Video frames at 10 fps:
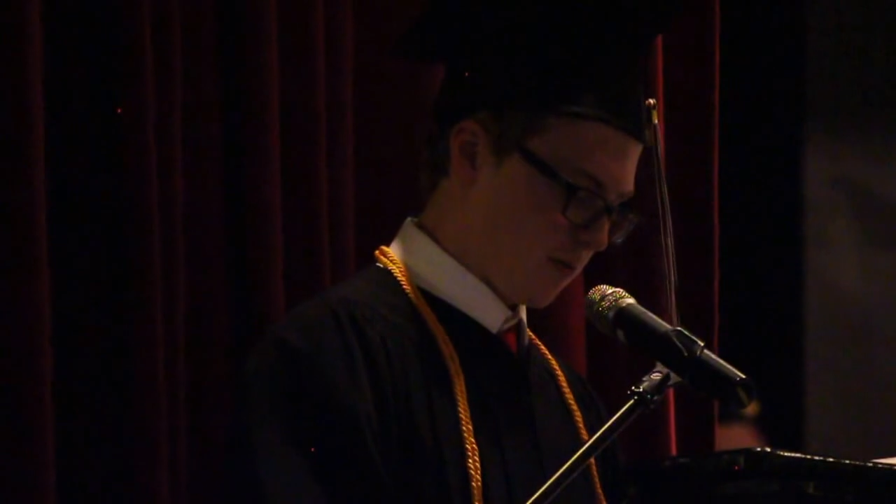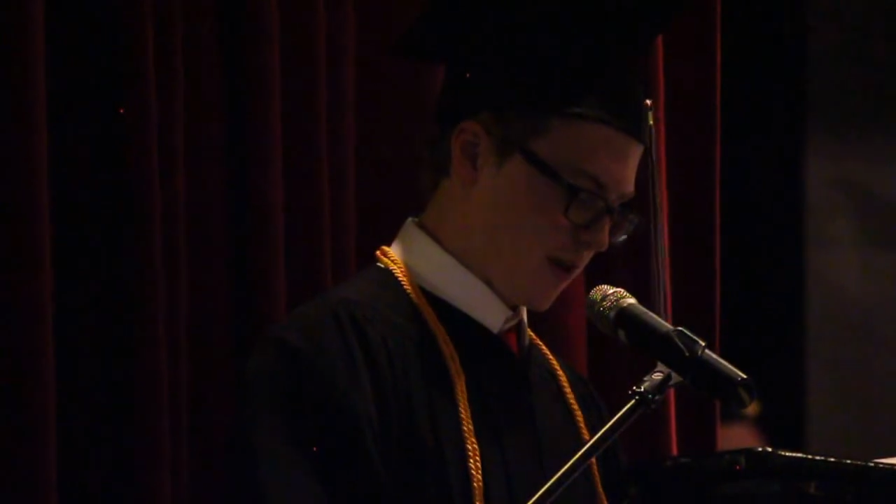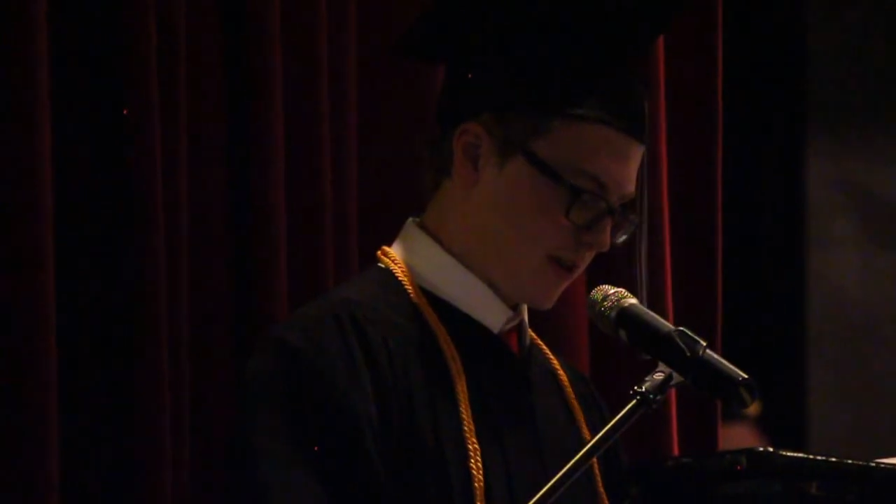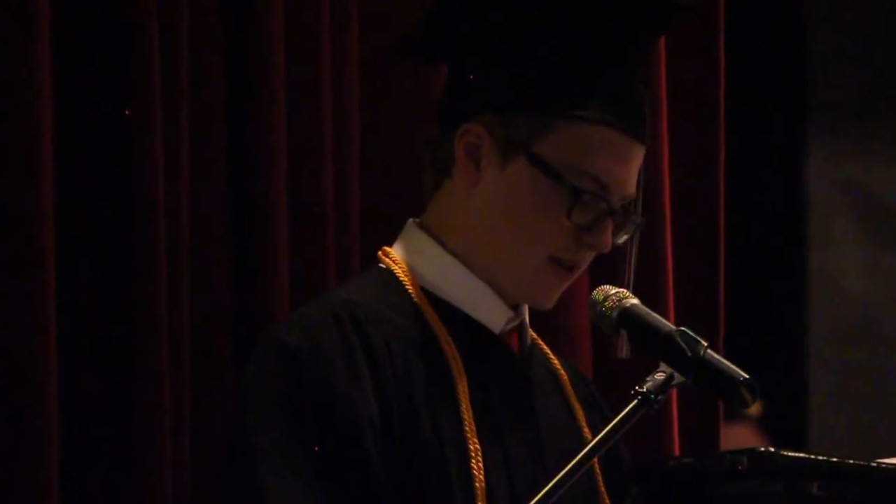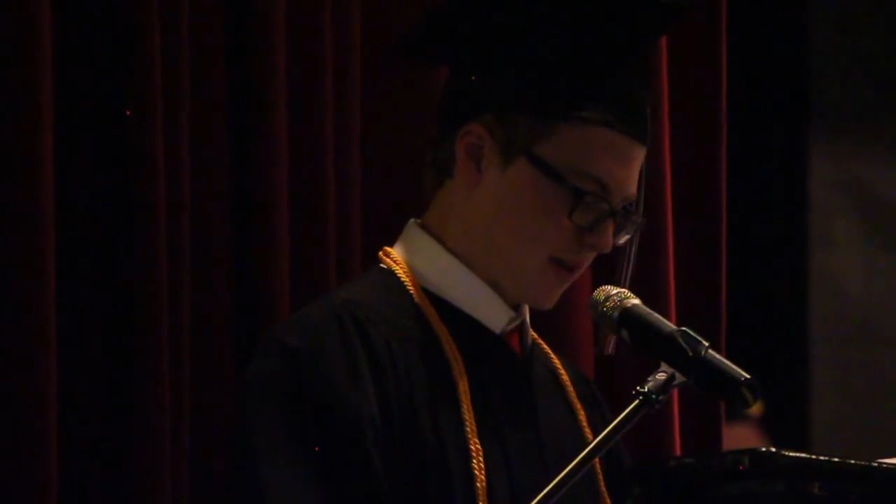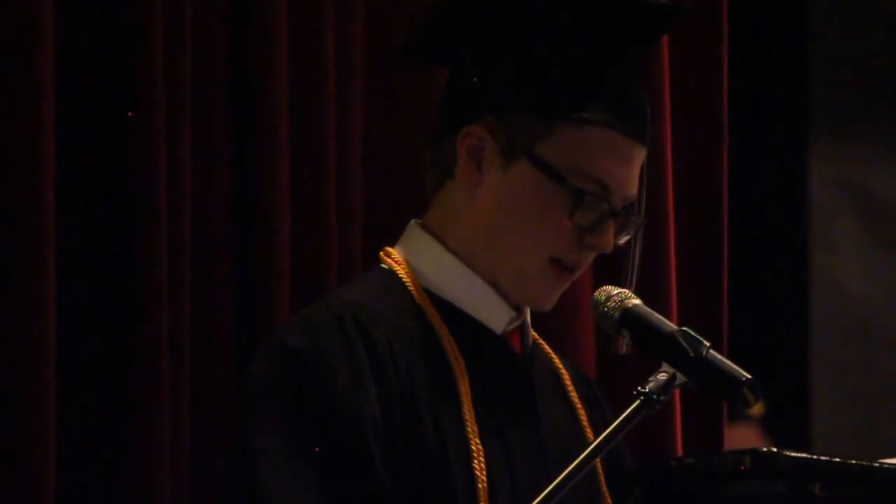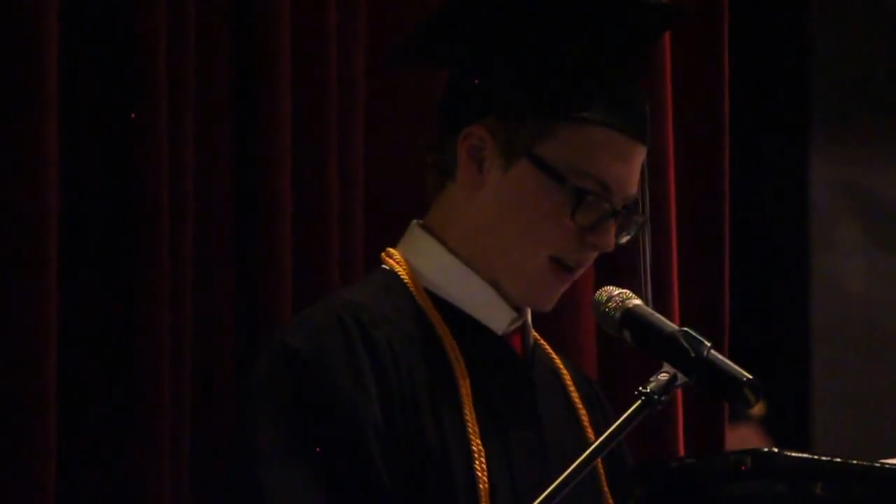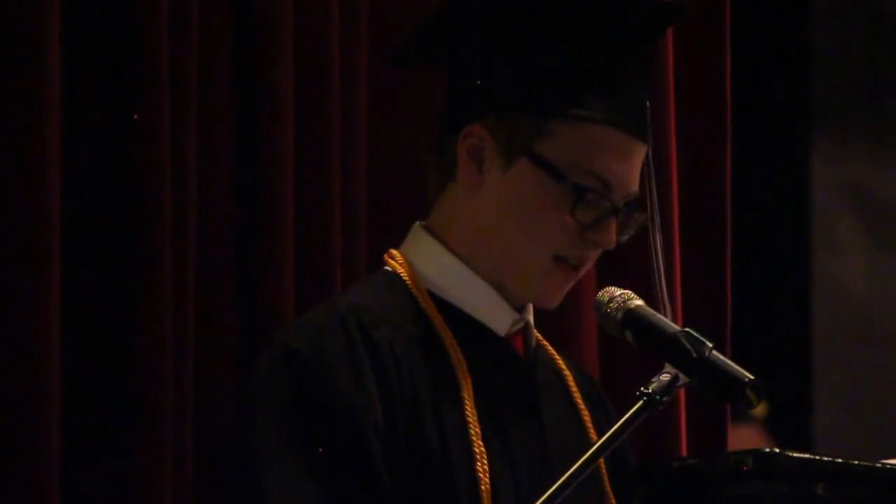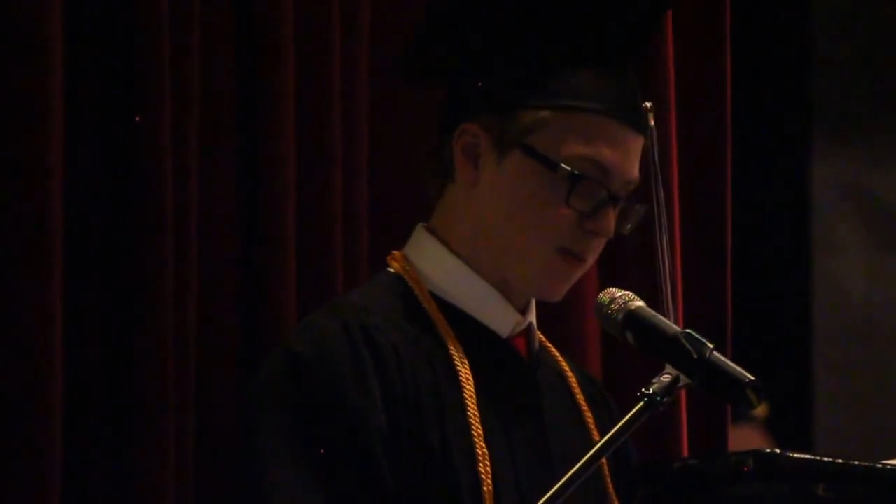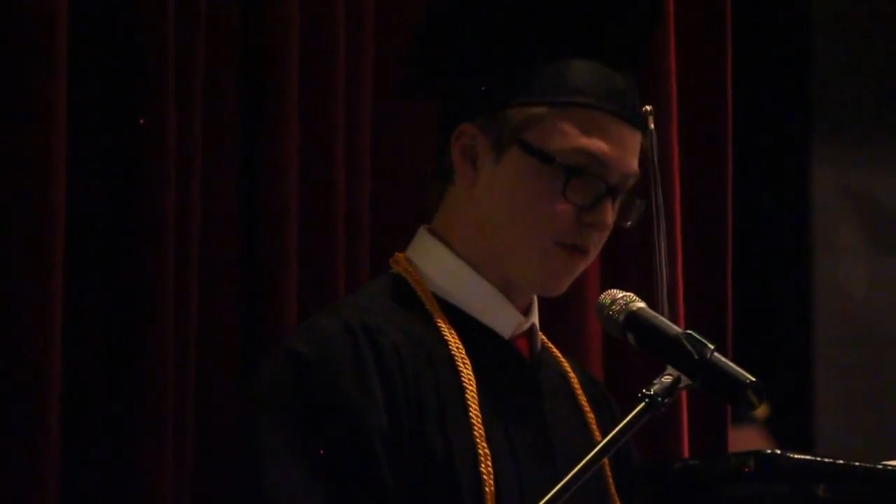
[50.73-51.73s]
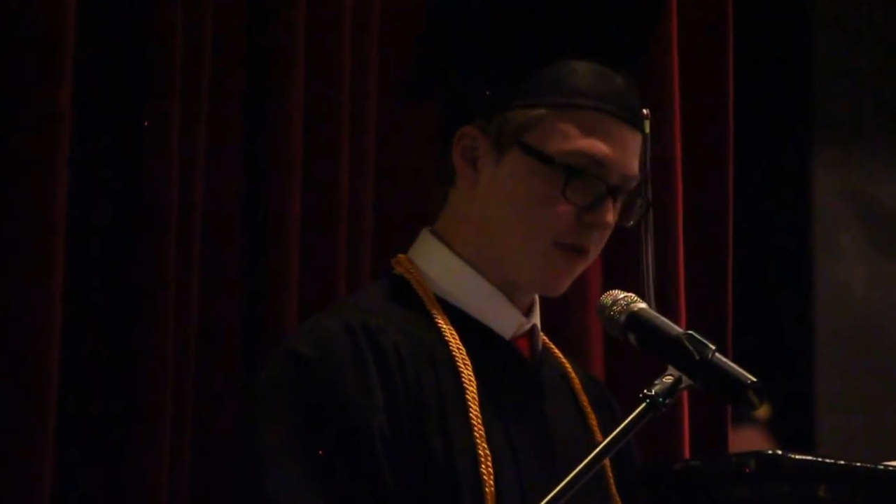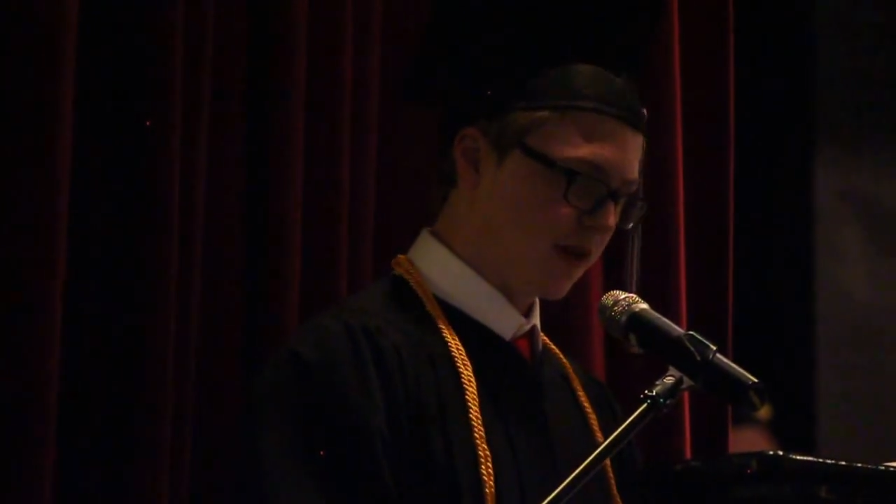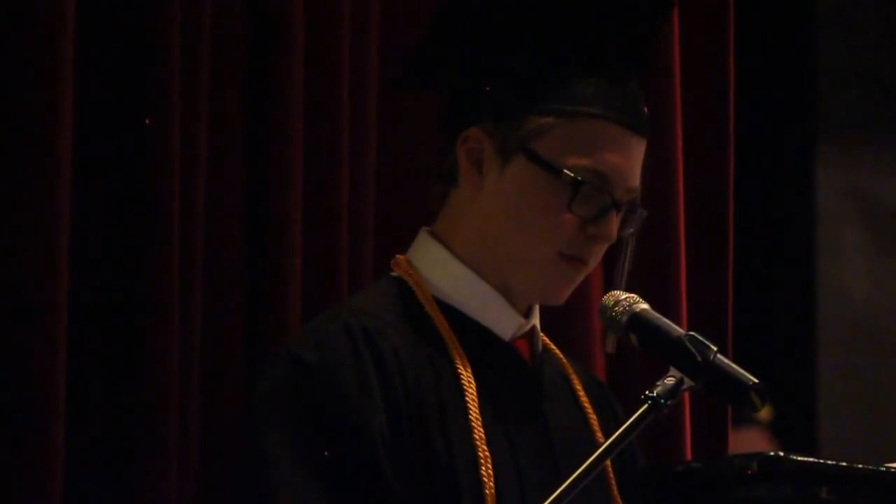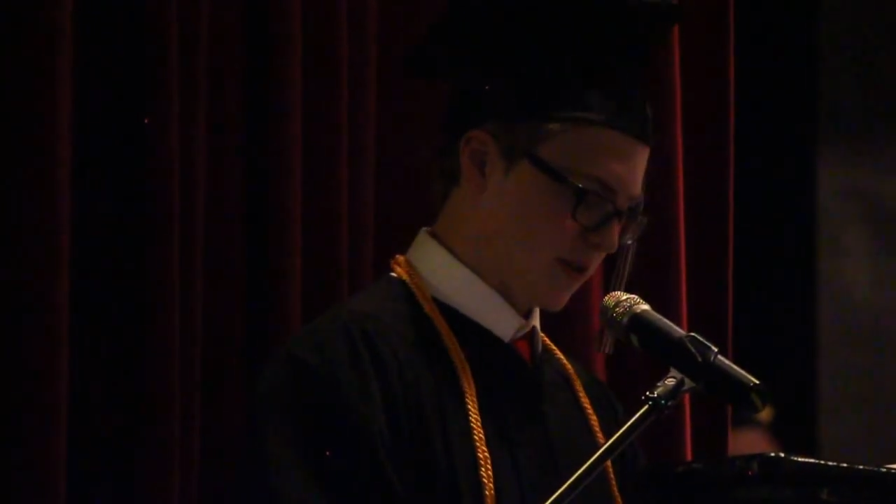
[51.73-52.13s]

weeks, and it's been really